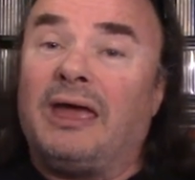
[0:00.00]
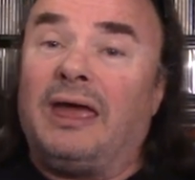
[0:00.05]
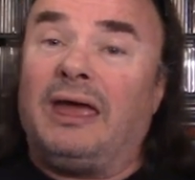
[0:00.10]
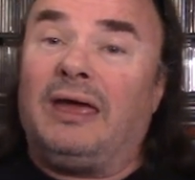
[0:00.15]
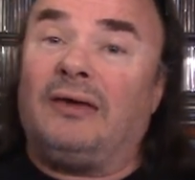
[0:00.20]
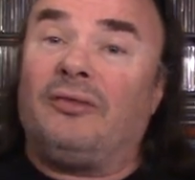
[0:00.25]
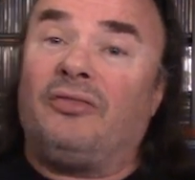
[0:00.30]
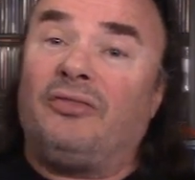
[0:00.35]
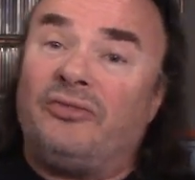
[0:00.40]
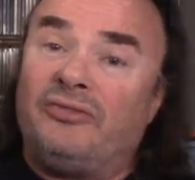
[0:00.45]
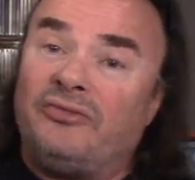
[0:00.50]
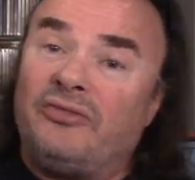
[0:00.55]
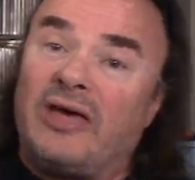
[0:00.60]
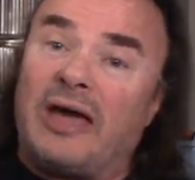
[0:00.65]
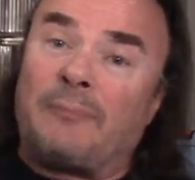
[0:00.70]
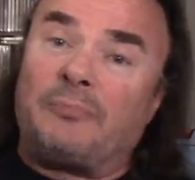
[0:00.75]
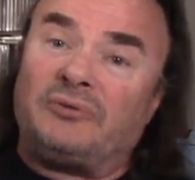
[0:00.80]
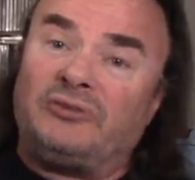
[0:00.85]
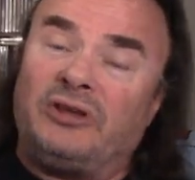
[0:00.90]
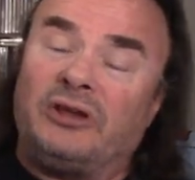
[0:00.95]
And
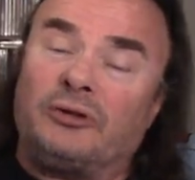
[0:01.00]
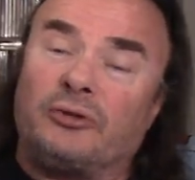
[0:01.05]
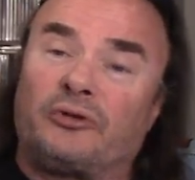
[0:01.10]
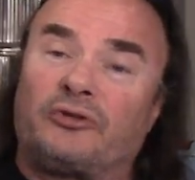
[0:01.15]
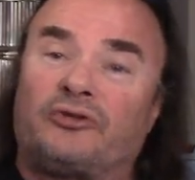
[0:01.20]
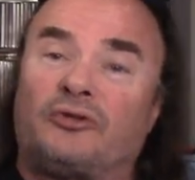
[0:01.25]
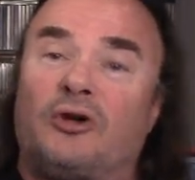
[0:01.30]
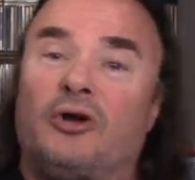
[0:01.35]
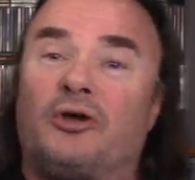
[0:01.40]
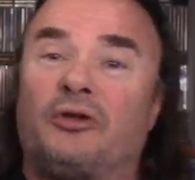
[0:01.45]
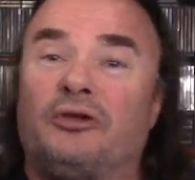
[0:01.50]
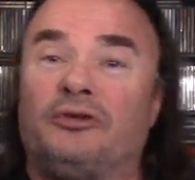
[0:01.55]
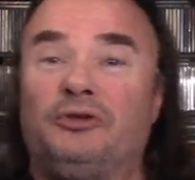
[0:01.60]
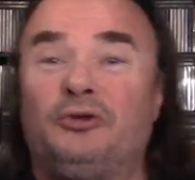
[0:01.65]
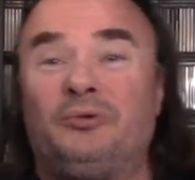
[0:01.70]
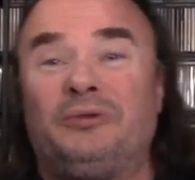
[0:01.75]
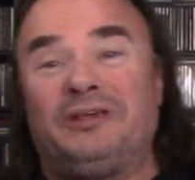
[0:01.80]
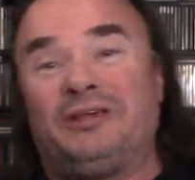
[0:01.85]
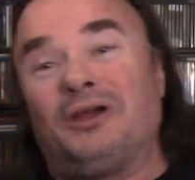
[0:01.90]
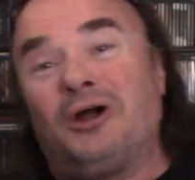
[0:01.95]
that particular song,
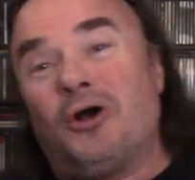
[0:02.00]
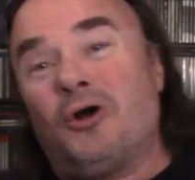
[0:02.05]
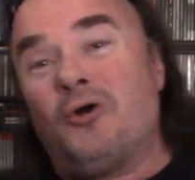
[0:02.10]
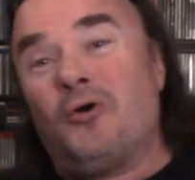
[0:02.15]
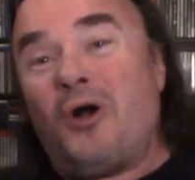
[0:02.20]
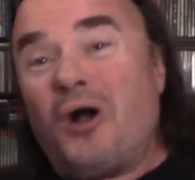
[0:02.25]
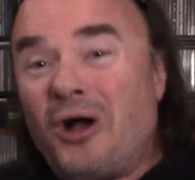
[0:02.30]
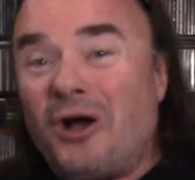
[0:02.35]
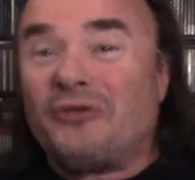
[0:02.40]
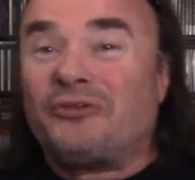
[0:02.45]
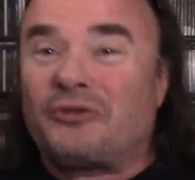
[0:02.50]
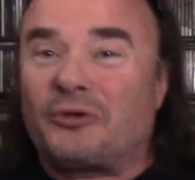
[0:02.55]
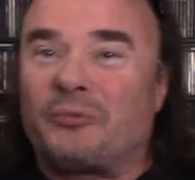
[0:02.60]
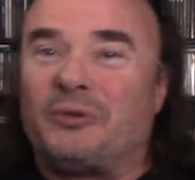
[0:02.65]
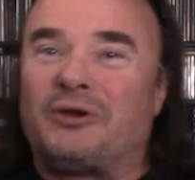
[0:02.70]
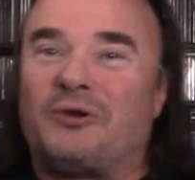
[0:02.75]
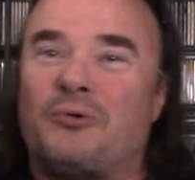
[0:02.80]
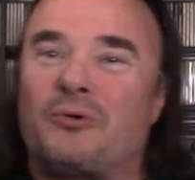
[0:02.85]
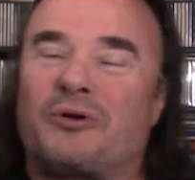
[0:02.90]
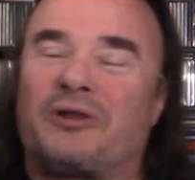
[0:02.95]
UDO, also
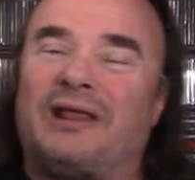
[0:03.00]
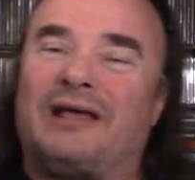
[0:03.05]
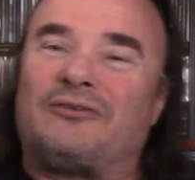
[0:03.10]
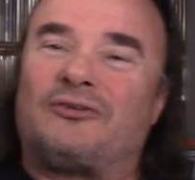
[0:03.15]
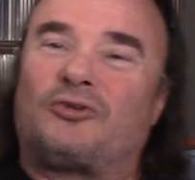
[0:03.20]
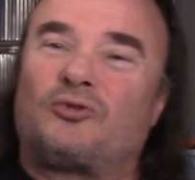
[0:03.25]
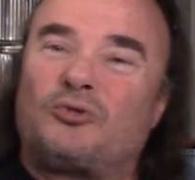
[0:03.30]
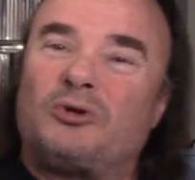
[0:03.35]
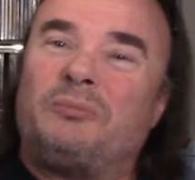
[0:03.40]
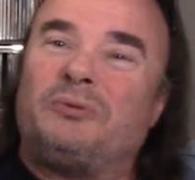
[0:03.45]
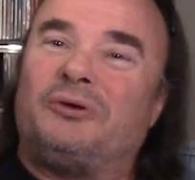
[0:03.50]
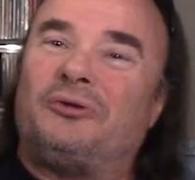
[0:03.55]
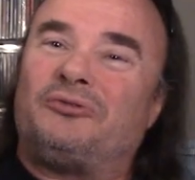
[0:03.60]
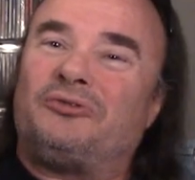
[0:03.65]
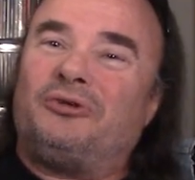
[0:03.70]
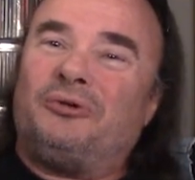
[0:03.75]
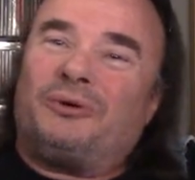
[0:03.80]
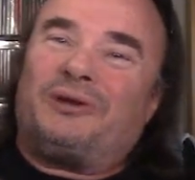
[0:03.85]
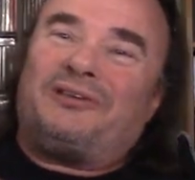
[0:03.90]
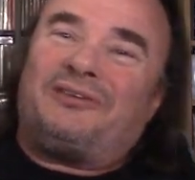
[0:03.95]
recorded as a tribute
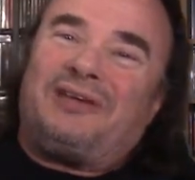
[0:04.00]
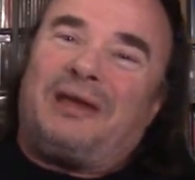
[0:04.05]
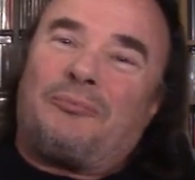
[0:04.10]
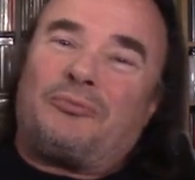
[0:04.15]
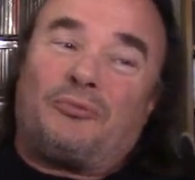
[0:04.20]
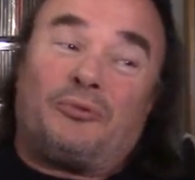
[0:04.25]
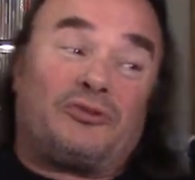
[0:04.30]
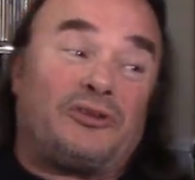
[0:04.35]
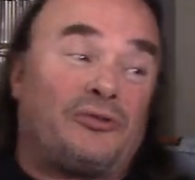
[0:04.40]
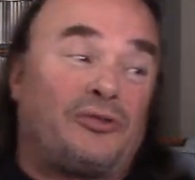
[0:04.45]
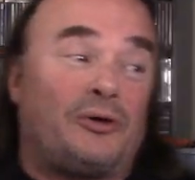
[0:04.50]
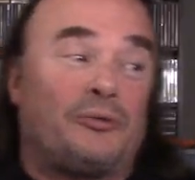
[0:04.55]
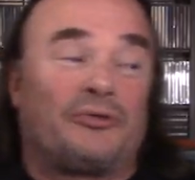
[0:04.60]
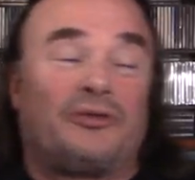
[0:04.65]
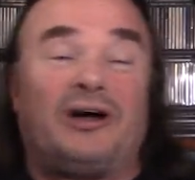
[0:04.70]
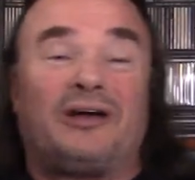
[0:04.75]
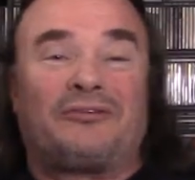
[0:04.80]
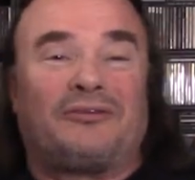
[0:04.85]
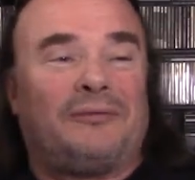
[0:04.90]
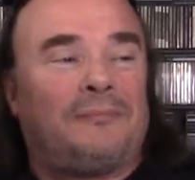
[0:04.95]
to Accept, which I thought was
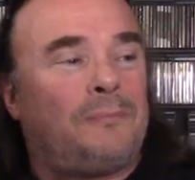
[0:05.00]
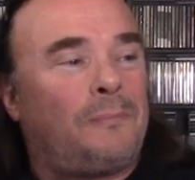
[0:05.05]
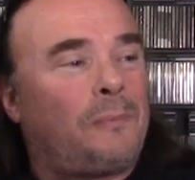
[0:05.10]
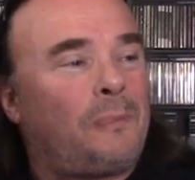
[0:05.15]
awesome.